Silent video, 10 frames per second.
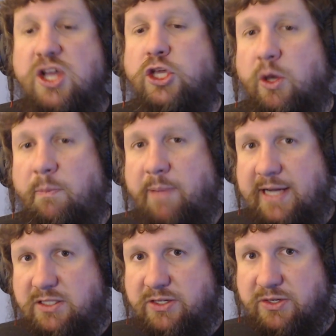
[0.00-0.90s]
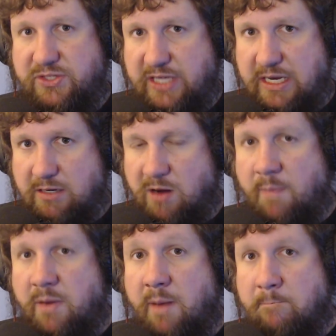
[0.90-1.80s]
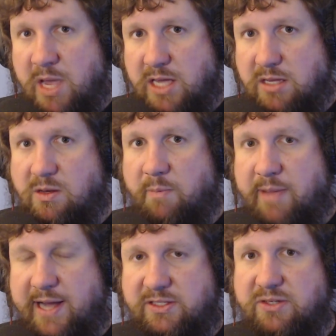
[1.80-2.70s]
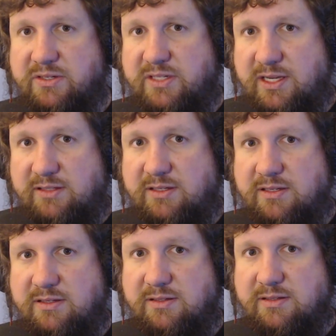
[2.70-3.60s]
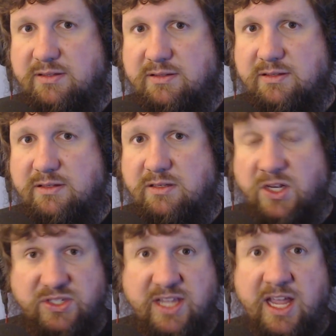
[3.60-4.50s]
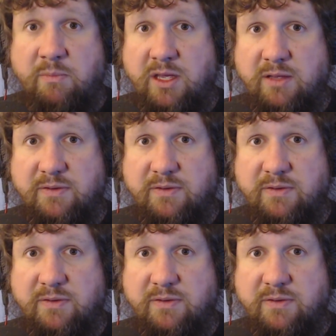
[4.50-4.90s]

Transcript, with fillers: Go back to your seat, or I'm going to make you go back to your seat. You understand me?